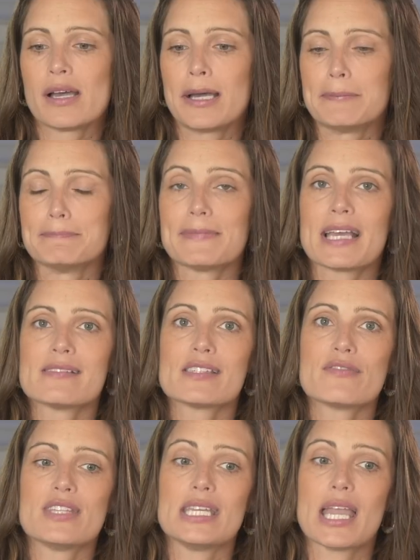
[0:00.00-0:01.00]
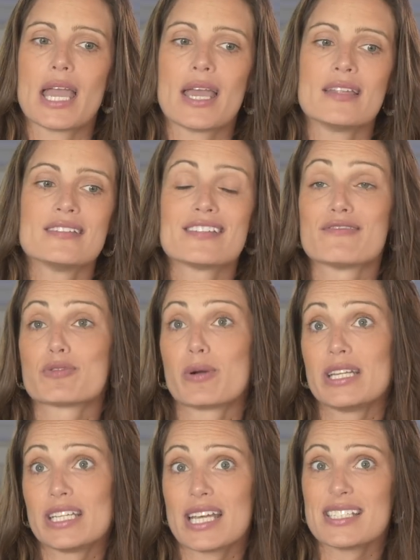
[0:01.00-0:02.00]
um, as of the end of
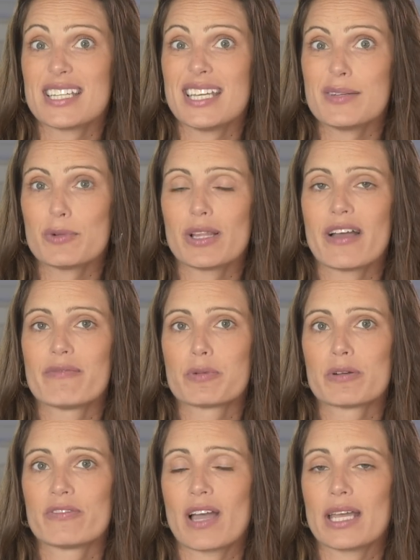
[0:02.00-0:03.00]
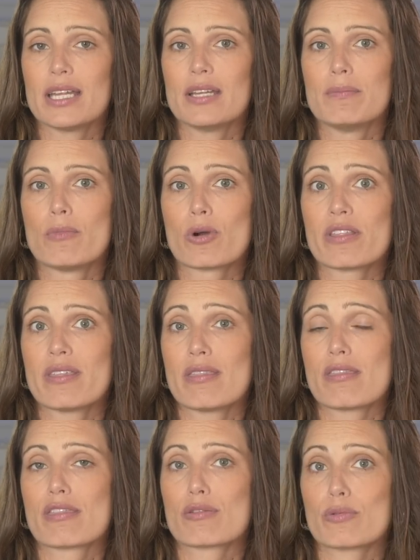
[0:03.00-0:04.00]
2019, we'll have provided more
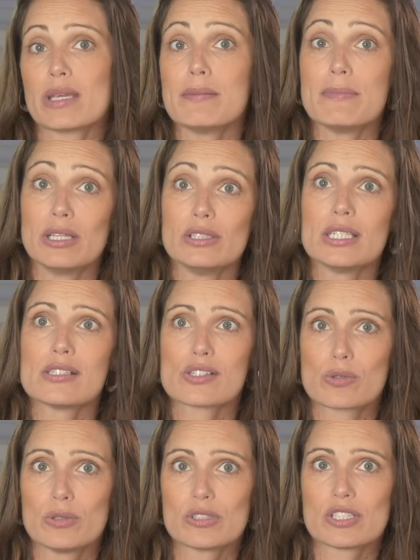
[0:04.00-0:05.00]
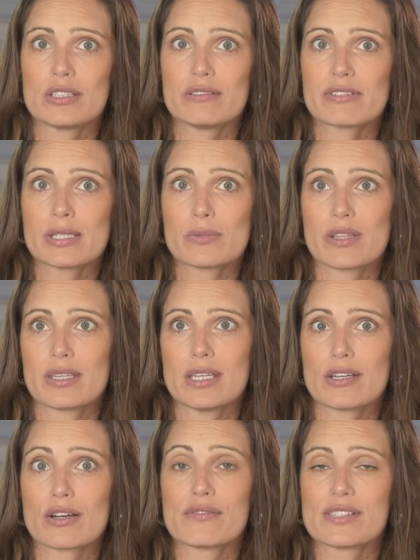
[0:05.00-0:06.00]
than 3 million school children with a
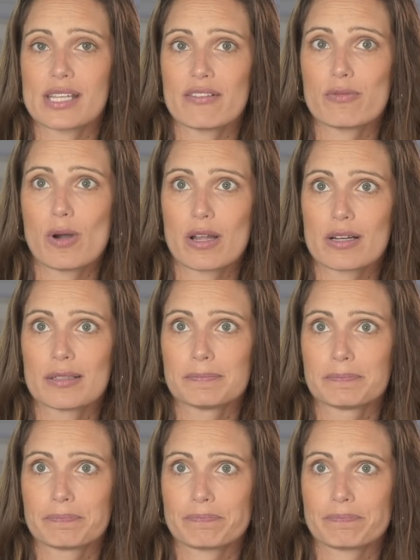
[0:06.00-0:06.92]
year of safe water.